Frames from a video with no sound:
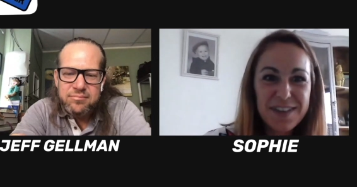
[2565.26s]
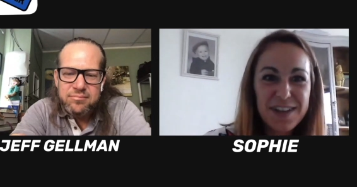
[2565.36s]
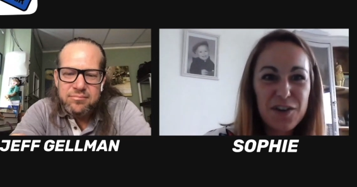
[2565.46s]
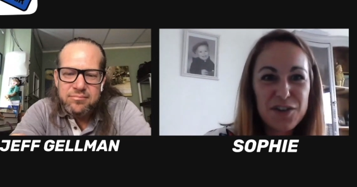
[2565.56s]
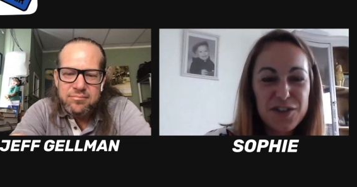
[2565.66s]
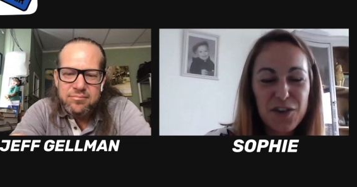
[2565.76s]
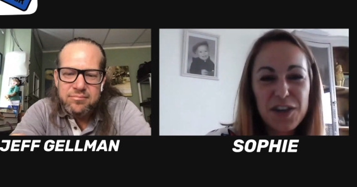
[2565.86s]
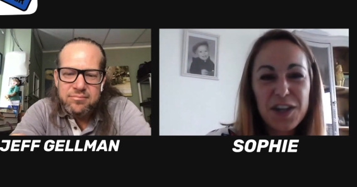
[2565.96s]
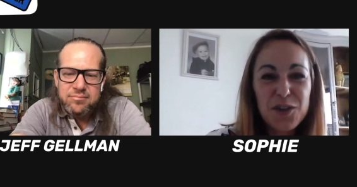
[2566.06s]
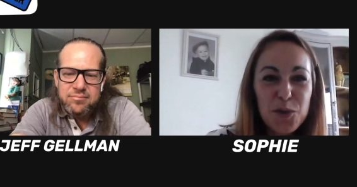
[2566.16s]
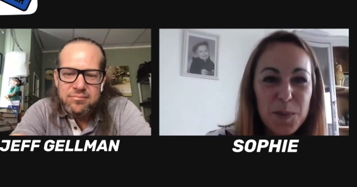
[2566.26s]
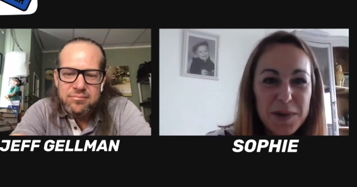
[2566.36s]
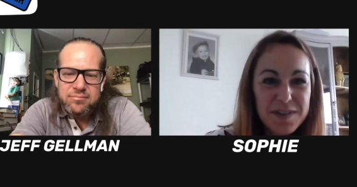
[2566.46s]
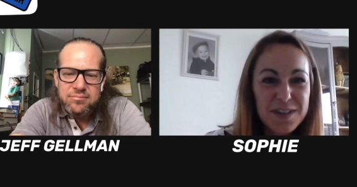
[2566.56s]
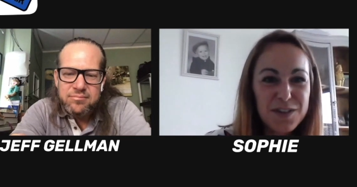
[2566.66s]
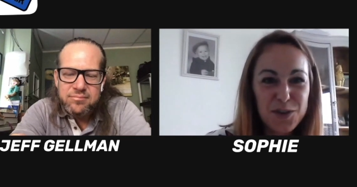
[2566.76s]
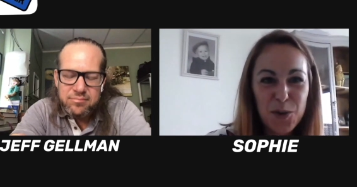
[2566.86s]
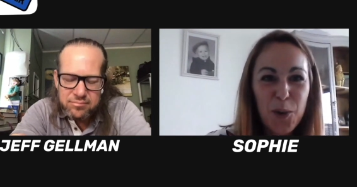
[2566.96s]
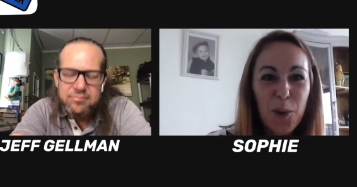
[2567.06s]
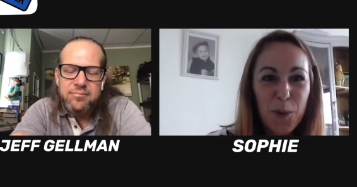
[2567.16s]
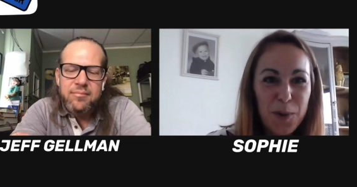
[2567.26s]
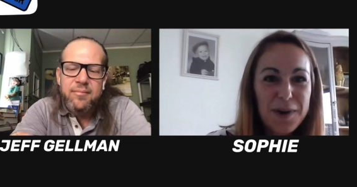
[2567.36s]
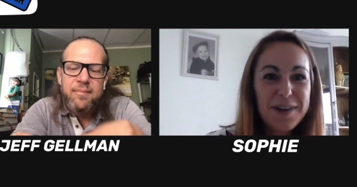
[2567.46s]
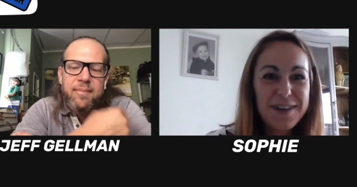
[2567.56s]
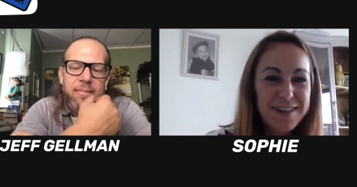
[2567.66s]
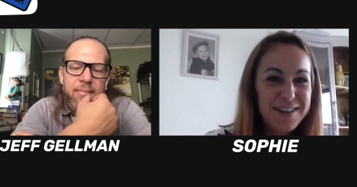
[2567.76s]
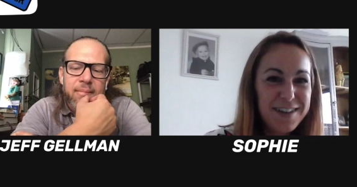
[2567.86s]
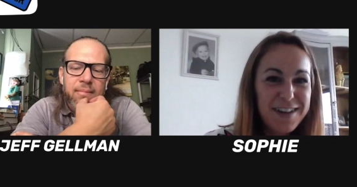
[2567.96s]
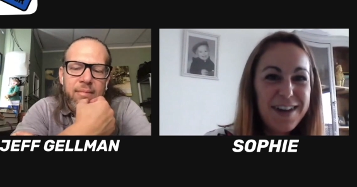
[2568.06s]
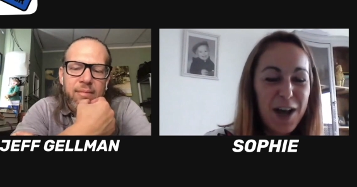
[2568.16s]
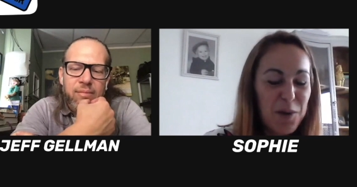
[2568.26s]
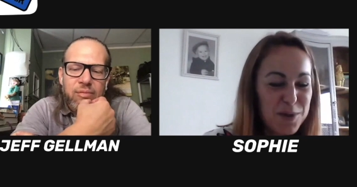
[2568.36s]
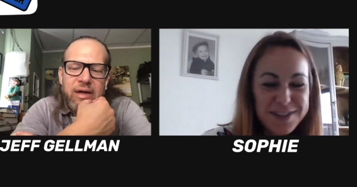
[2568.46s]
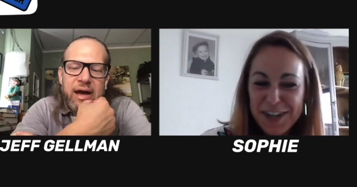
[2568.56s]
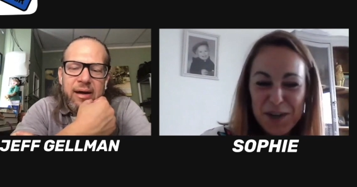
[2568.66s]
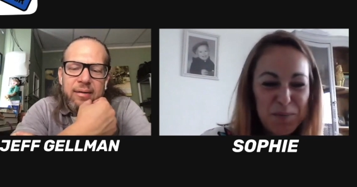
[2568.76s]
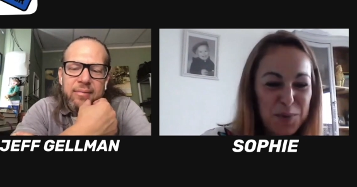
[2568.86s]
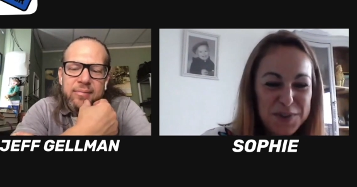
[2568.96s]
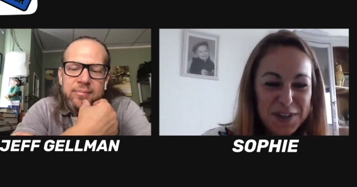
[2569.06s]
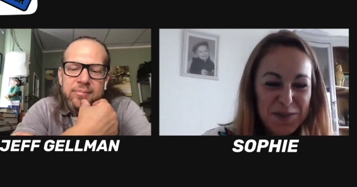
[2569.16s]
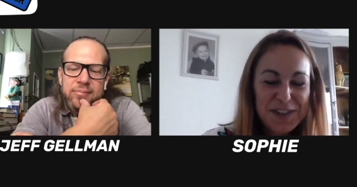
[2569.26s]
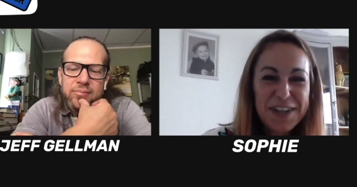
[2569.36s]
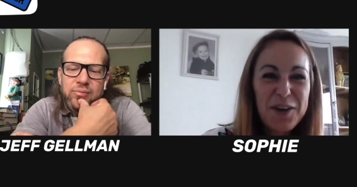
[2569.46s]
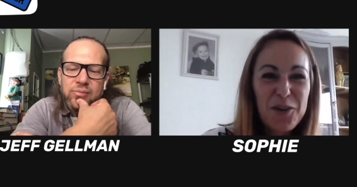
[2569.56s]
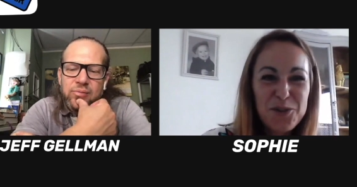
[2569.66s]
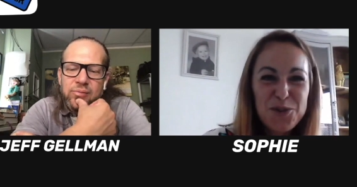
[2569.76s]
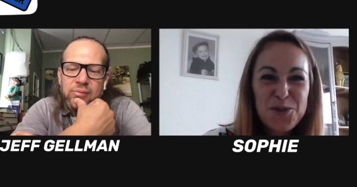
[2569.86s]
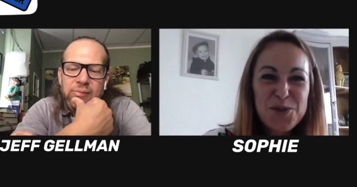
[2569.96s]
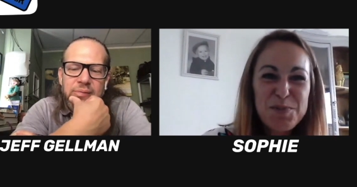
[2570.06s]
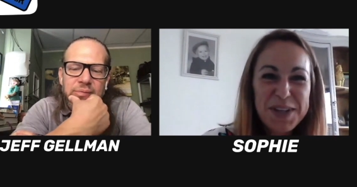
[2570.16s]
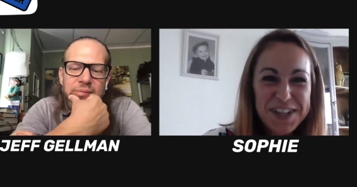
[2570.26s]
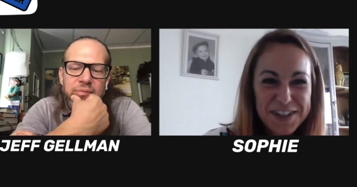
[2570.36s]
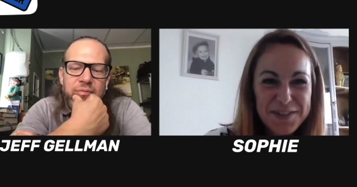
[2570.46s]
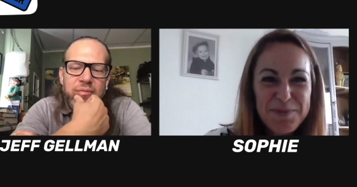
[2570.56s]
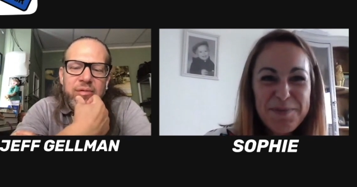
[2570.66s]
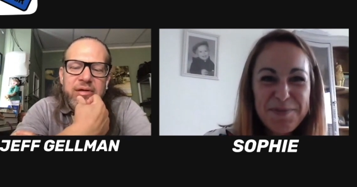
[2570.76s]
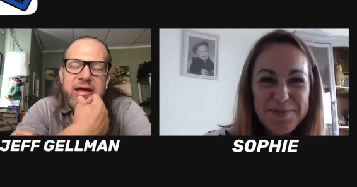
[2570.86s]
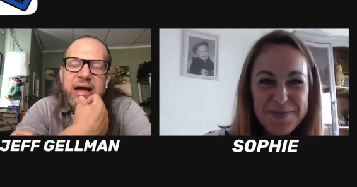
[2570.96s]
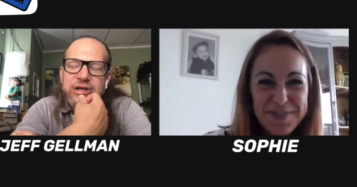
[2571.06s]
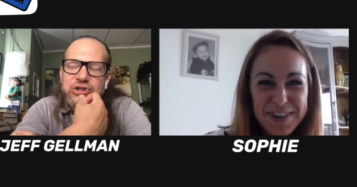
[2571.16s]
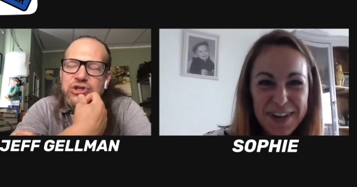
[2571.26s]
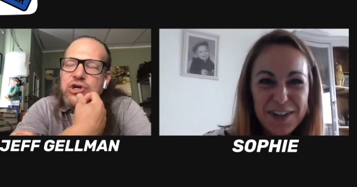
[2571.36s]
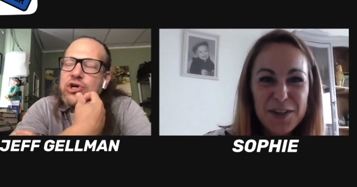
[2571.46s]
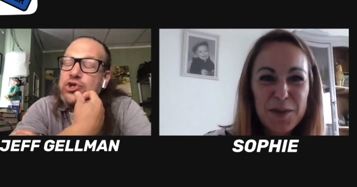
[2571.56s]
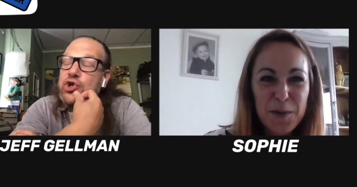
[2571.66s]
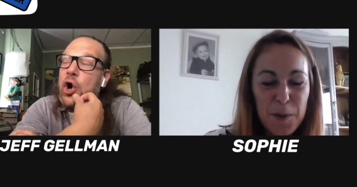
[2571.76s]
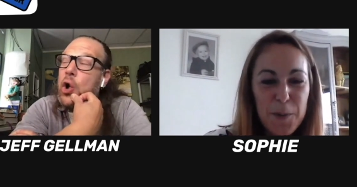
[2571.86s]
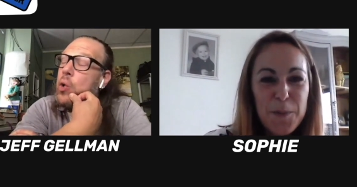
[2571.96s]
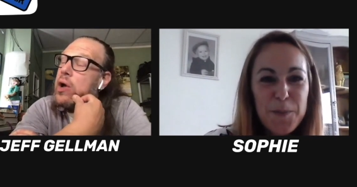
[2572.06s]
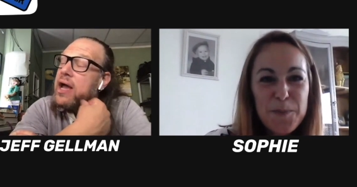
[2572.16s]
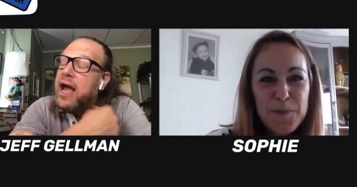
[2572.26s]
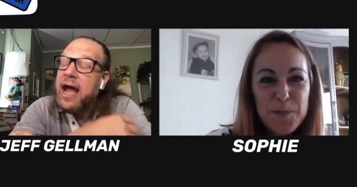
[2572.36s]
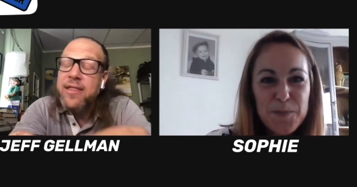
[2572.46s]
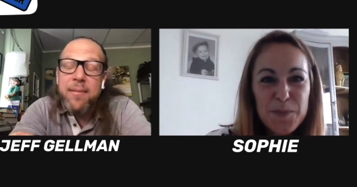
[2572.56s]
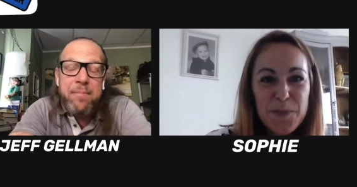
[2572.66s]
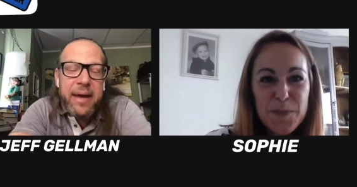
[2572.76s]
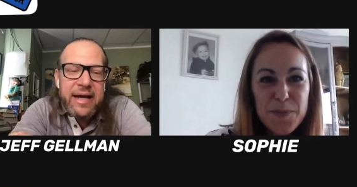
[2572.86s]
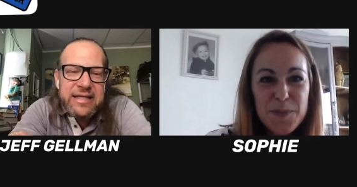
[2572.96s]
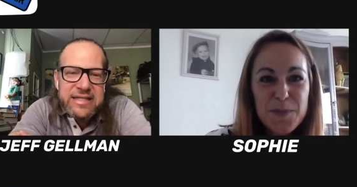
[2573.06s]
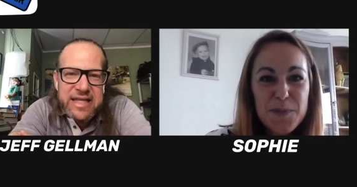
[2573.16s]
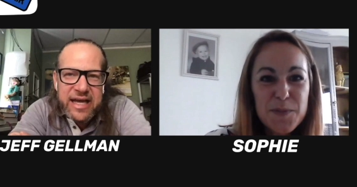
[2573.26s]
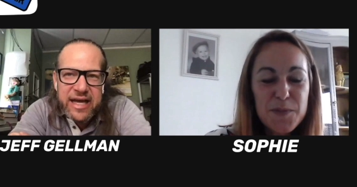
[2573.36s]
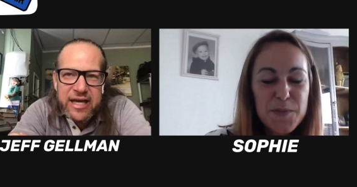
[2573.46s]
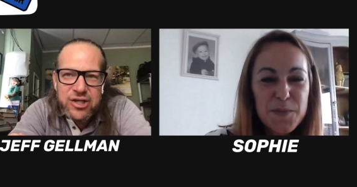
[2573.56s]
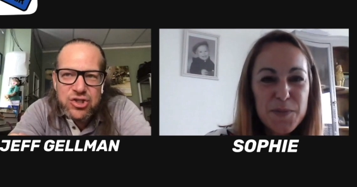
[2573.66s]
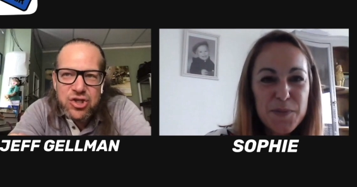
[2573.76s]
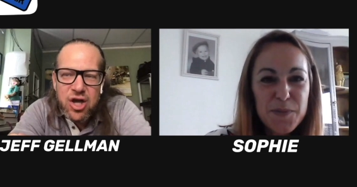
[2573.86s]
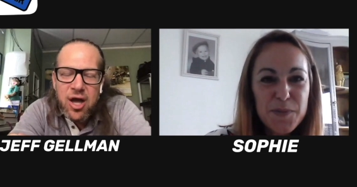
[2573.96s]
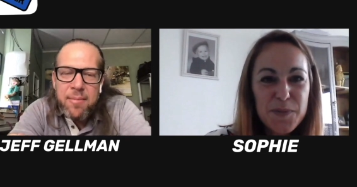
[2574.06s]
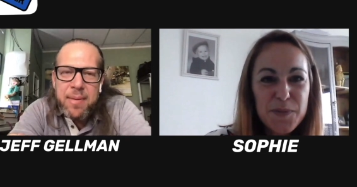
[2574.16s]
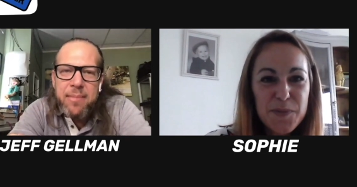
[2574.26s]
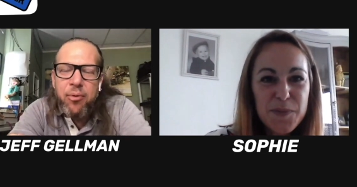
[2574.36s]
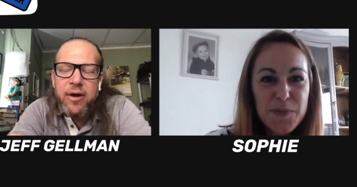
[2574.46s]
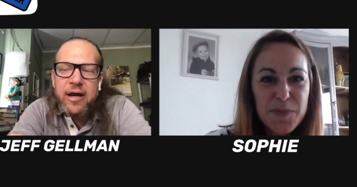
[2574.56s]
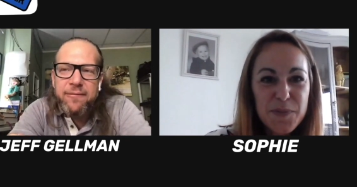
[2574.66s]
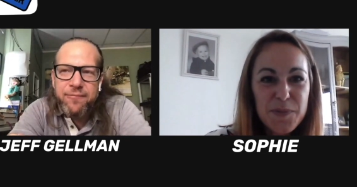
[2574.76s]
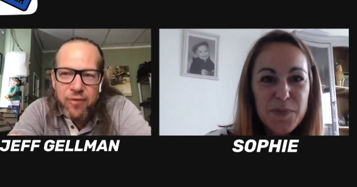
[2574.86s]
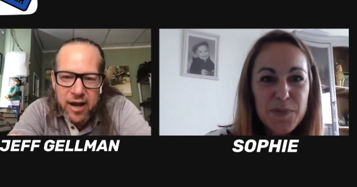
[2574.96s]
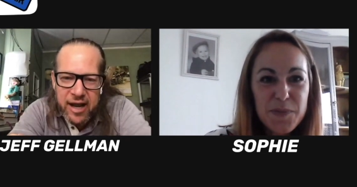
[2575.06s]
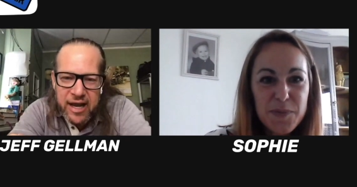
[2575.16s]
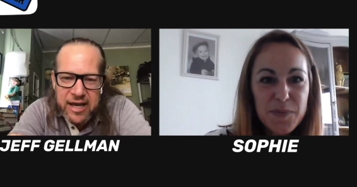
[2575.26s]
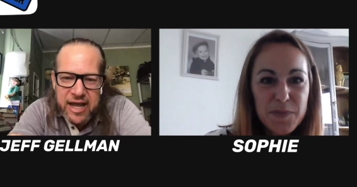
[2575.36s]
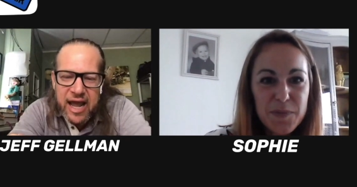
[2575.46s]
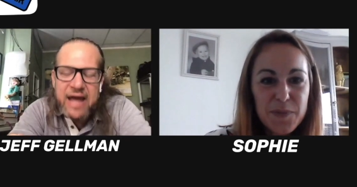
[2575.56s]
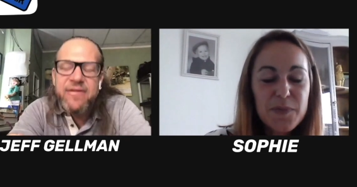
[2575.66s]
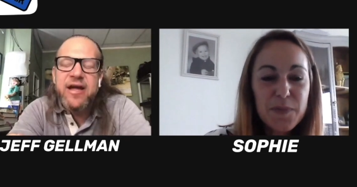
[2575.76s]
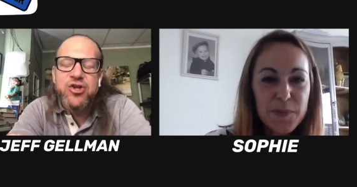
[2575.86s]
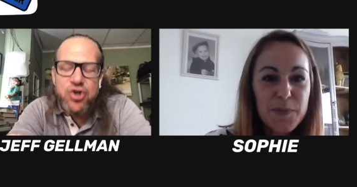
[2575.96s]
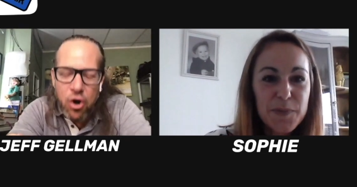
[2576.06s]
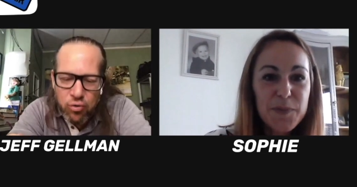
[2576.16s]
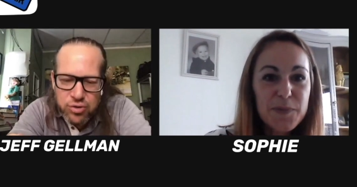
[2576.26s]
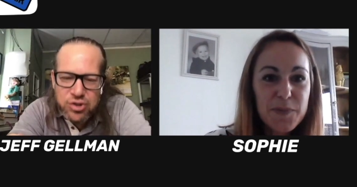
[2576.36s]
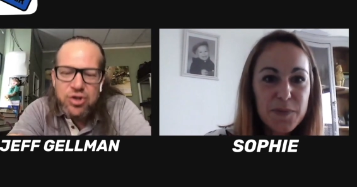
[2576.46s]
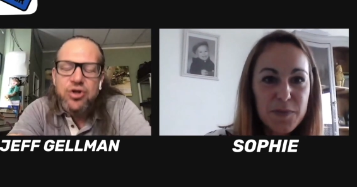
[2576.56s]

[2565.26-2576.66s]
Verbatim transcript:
Speaker 1: that are starting a new business so I will say yeah. them. Put everything on social media.
Speaker 2: Yes. So, and the biggest thing is people get afraid and they mm-hmm. don't